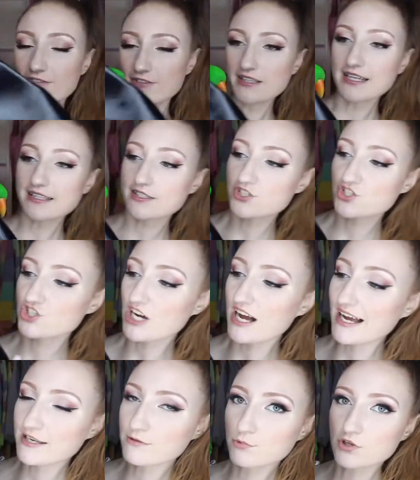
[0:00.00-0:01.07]
I feel like the
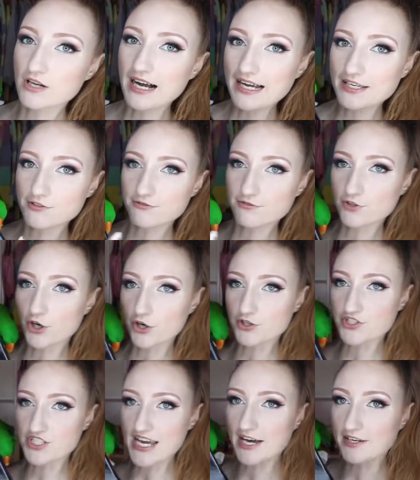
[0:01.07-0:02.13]
shine will kind of
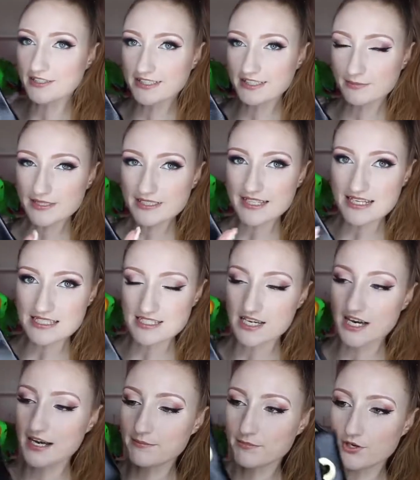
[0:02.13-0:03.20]
go down a little bit as
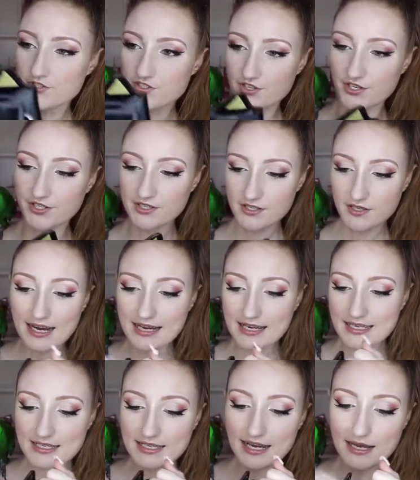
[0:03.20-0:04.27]
time goes on.
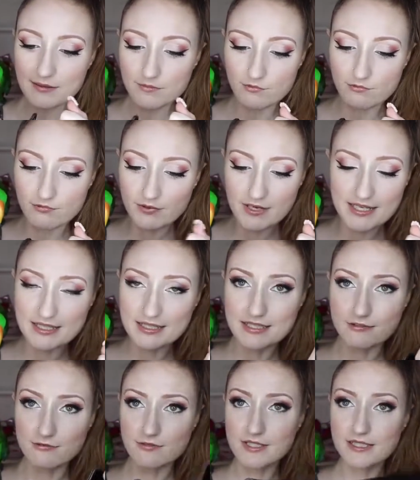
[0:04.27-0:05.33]
I am
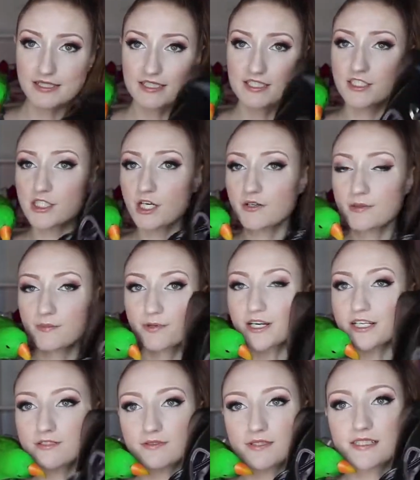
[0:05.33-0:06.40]
really, really so
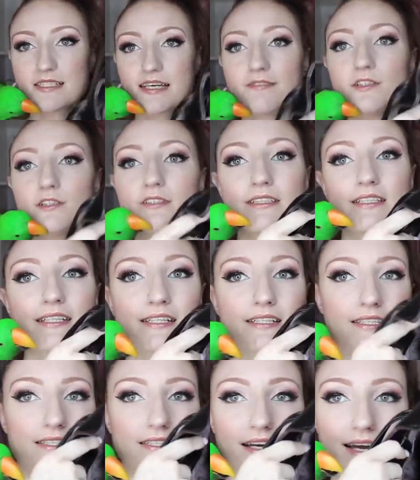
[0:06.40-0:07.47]
impressed with this. Have a look at the
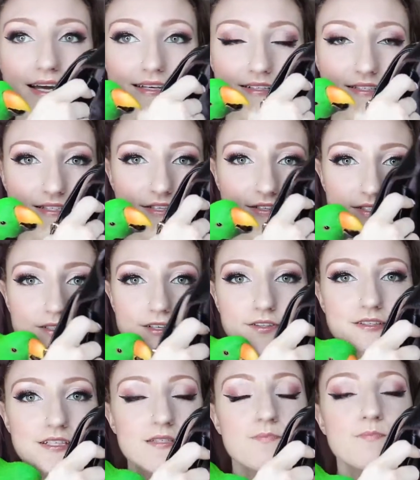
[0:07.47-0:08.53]
inside. So it's
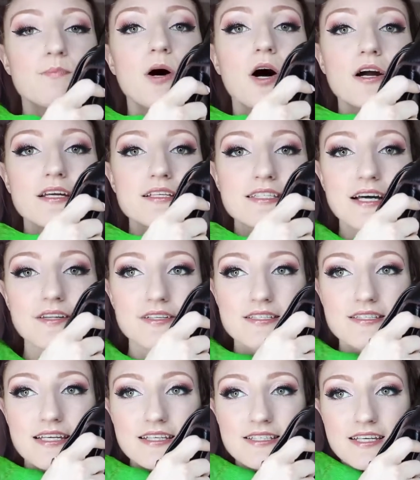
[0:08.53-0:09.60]
got this pocket down the
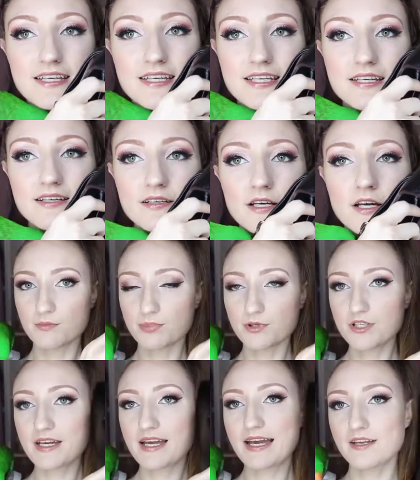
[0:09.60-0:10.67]
center here. You can
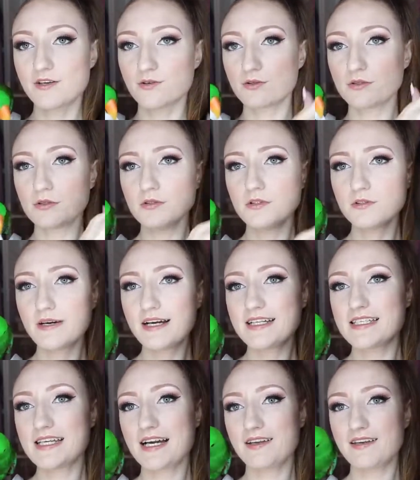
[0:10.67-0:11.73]
put your hand all the way
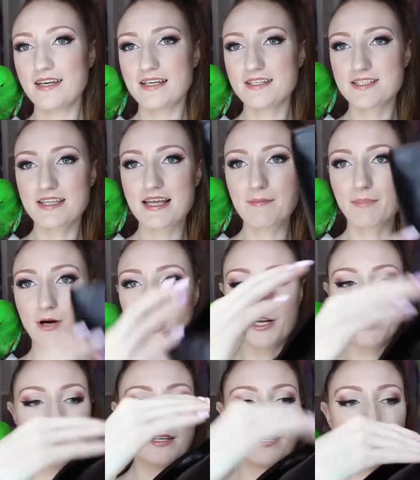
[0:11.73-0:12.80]
down into that
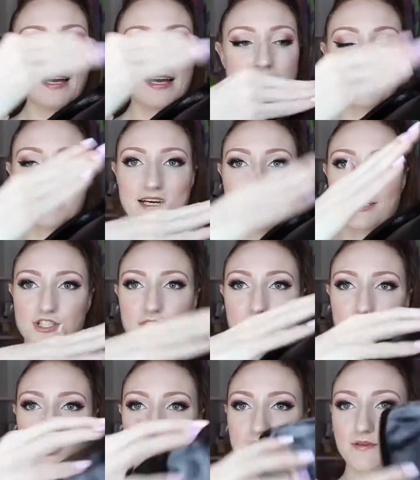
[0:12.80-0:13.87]
pocket and touch the
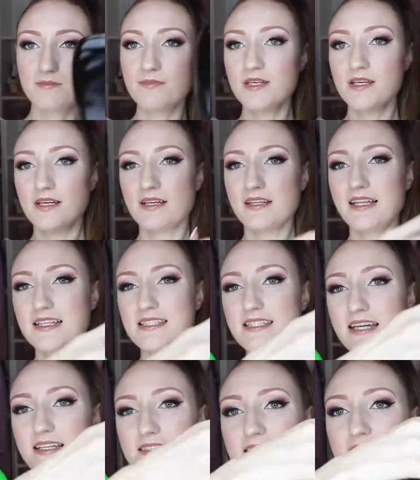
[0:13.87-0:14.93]
bottom. That's
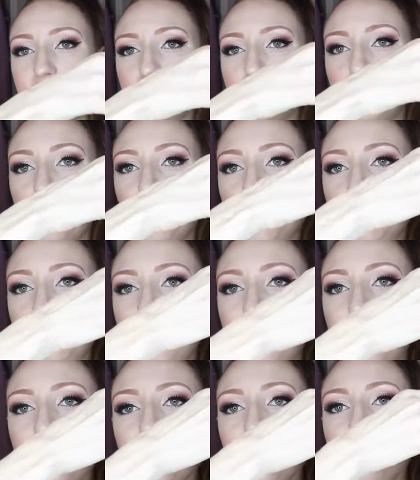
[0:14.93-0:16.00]
that center pocket
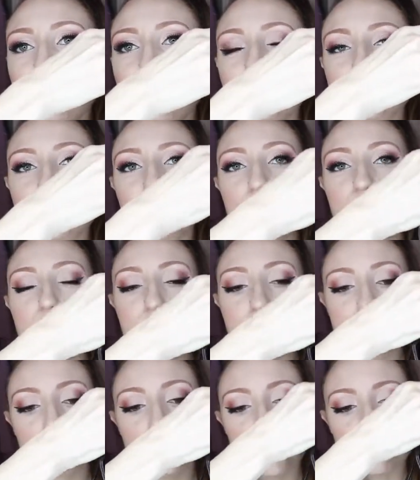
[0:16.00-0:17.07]
there. So you'd be
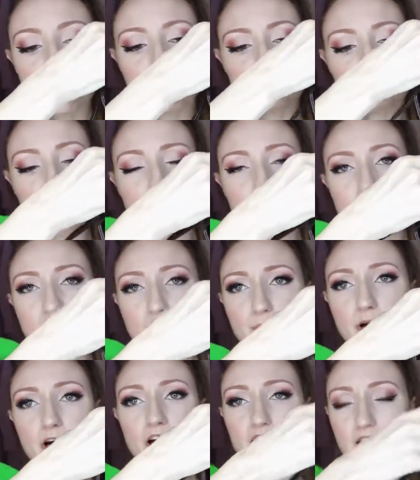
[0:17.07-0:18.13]
able to put your phone, your
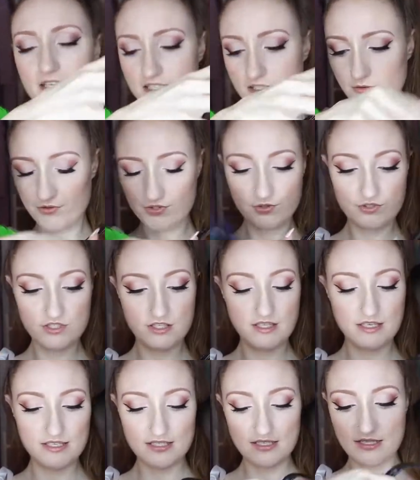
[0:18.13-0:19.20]
purse, and all sorts of
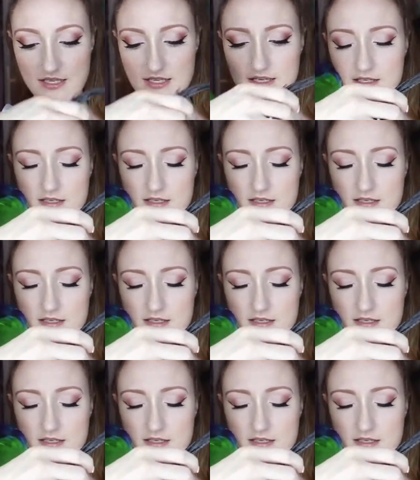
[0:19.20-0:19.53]
things in there.